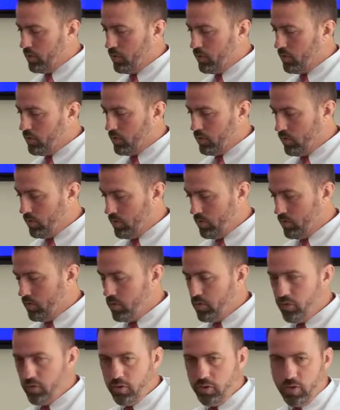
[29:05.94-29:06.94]
was,
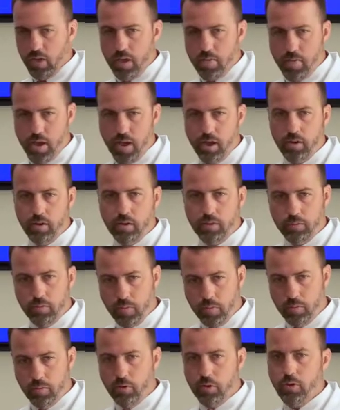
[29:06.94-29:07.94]
when it first came out,
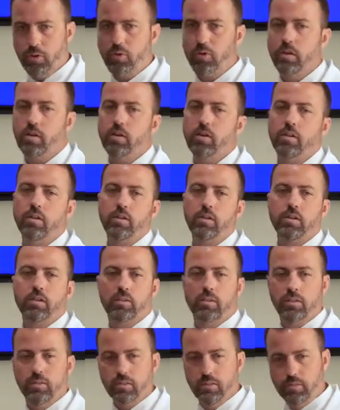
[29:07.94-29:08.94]
people were doing it,
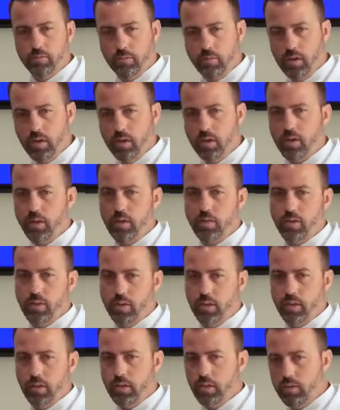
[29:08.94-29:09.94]
but I
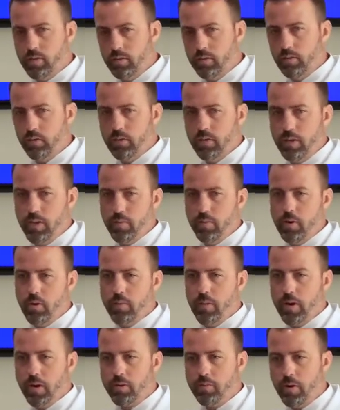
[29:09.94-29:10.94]
think we keep
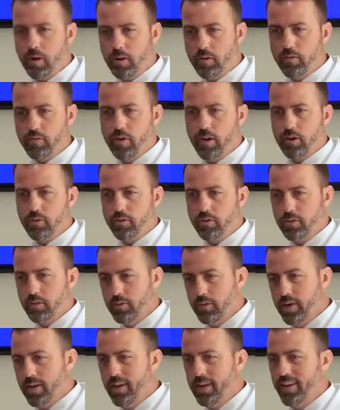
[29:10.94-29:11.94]
going back to microfracture,
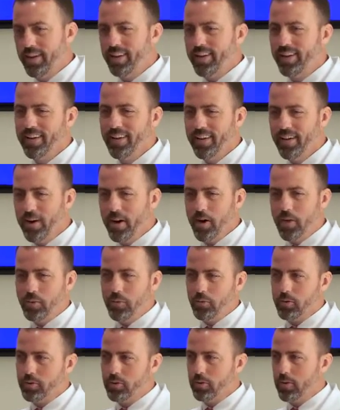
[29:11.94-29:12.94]
right? All
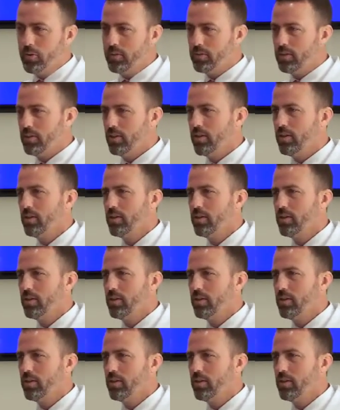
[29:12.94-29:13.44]
the results.